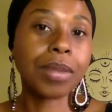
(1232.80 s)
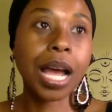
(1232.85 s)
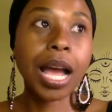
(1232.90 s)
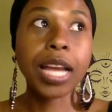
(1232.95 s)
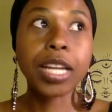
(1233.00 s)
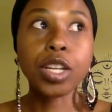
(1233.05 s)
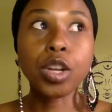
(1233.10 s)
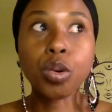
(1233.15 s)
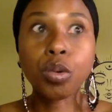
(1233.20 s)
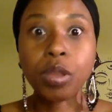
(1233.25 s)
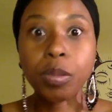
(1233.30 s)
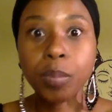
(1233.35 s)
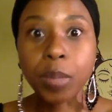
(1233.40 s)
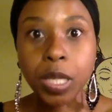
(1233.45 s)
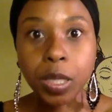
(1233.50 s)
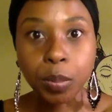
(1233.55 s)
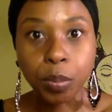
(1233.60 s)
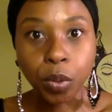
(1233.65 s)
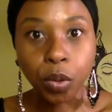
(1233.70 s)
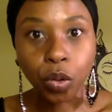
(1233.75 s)
I know the
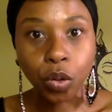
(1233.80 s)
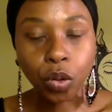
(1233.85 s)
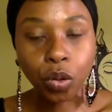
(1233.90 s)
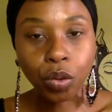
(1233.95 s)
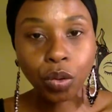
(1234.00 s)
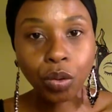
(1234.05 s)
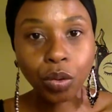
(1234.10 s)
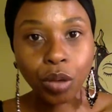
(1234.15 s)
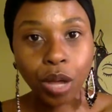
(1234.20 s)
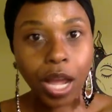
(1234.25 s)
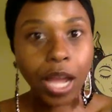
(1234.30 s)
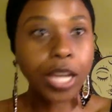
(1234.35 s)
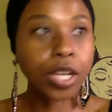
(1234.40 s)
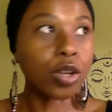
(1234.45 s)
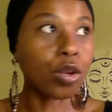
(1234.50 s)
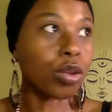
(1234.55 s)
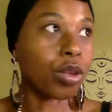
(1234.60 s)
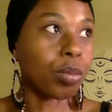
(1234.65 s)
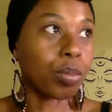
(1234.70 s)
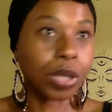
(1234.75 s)
people. I
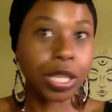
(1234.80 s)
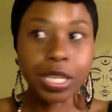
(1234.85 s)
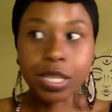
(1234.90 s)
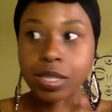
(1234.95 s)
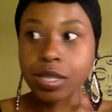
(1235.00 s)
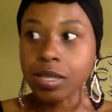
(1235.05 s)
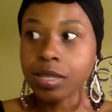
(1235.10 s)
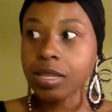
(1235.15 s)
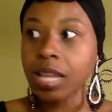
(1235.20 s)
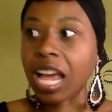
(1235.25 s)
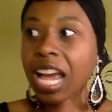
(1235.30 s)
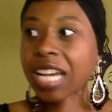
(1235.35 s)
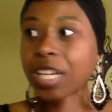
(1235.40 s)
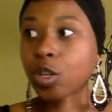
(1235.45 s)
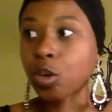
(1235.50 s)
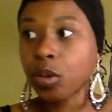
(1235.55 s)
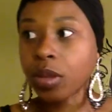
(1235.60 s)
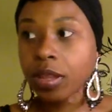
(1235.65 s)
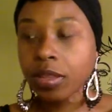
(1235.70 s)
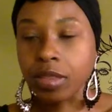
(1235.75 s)
know the places. I
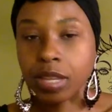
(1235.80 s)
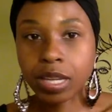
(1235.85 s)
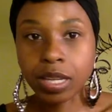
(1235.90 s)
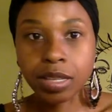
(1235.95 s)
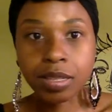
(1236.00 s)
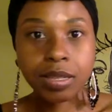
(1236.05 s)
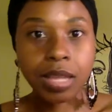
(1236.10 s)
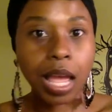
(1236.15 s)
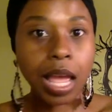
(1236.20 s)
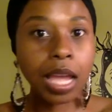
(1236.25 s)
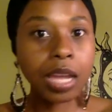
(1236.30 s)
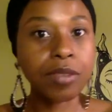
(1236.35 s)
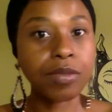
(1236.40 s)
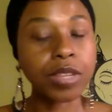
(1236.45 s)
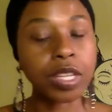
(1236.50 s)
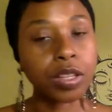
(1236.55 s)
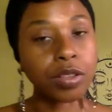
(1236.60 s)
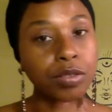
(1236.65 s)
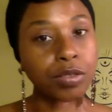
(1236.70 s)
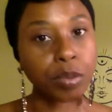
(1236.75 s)
know the things. I have
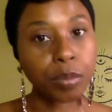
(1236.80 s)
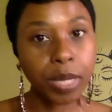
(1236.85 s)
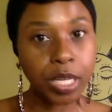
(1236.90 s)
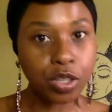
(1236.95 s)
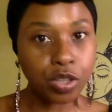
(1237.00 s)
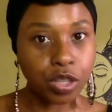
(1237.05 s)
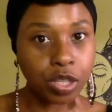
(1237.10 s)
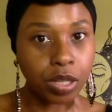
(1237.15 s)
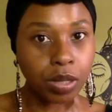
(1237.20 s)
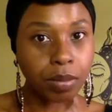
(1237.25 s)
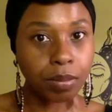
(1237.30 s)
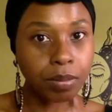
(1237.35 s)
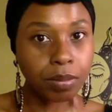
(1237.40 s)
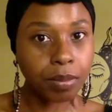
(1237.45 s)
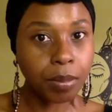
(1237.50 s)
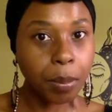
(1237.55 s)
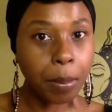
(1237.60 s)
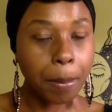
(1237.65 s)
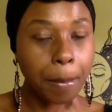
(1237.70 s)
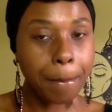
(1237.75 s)
the information.
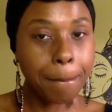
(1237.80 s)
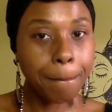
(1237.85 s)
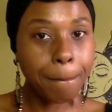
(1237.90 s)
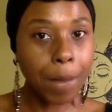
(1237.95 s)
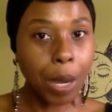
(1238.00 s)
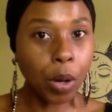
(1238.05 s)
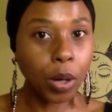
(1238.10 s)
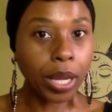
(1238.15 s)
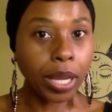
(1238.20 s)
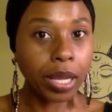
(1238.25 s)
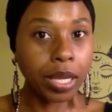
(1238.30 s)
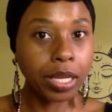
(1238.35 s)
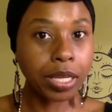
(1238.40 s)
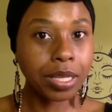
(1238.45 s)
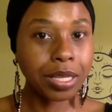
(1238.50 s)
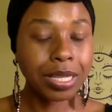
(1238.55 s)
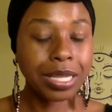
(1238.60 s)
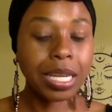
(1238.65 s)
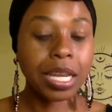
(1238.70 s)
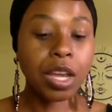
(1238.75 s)
Okay?
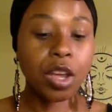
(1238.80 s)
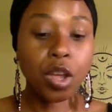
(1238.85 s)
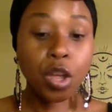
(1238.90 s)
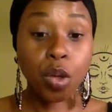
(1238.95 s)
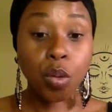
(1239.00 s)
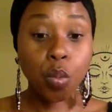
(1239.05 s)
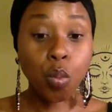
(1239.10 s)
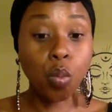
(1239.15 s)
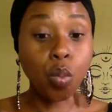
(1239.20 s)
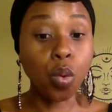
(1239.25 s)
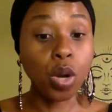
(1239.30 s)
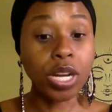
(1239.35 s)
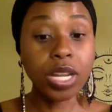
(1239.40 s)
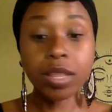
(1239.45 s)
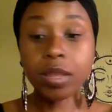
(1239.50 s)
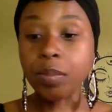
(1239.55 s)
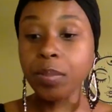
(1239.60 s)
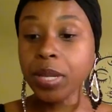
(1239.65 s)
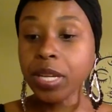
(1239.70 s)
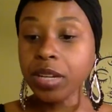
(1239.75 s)
One
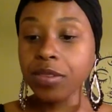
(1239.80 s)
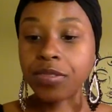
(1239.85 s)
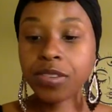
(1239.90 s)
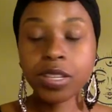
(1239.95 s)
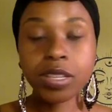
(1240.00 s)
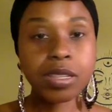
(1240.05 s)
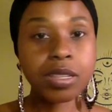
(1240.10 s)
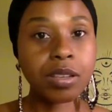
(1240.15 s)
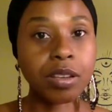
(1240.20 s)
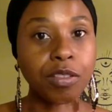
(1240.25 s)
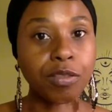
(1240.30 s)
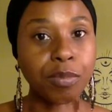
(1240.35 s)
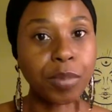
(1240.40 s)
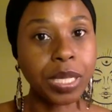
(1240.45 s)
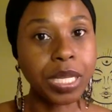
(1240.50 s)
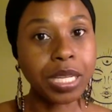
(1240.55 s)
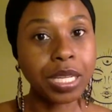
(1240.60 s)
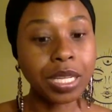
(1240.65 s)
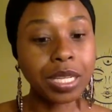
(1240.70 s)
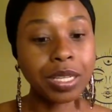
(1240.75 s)
of the benefits of
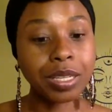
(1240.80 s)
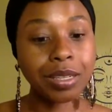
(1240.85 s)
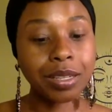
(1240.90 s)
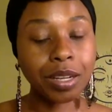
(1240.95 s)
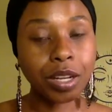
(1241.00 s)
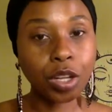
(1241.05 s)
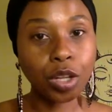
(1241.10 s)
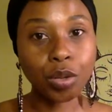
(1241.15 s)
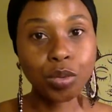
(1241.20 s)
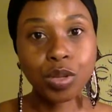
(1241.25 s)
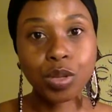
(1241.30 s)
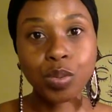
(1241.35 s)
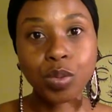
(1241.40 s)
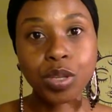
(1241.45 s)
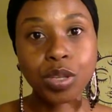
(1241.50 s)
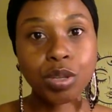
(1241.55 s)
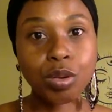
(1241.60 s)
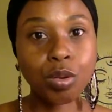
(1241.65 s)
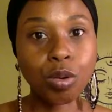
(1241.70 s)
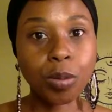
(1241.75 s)
being close with
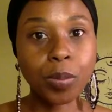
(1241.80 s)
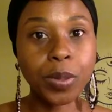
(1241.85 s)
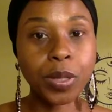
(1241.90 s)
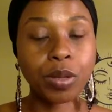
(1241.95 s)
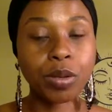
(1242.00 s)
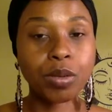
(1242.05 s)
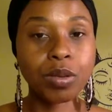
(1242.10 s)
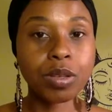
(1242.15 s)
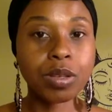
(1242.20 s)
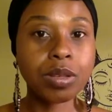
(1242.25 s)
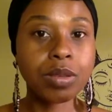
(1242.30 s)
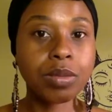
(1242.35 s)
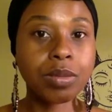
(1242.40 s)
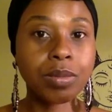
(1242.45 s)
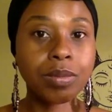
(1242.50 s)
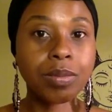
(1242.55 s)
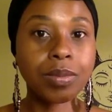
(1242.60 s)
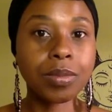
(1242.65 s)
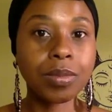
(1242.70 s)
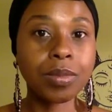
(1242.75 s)
Scorpios,
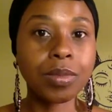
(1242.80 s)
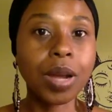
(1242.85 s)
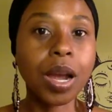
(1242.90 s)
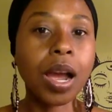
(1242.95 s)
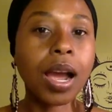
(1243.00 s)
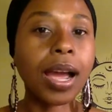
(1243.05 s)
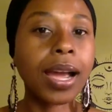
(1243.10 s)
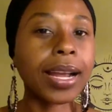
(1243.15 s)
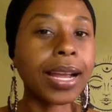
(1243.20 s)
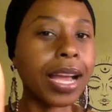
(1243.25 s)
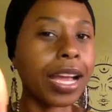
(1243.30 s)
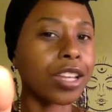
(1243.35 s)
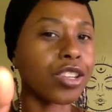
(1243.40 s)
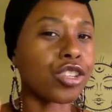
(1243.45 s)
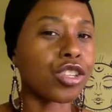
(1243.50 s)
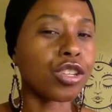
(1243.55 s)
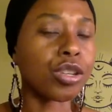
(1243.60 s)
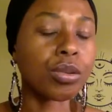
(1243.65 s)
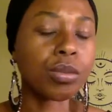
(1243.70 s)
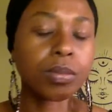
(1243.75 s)
I got
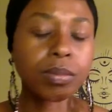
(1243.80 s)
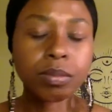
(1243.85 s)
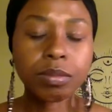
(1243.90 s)
you.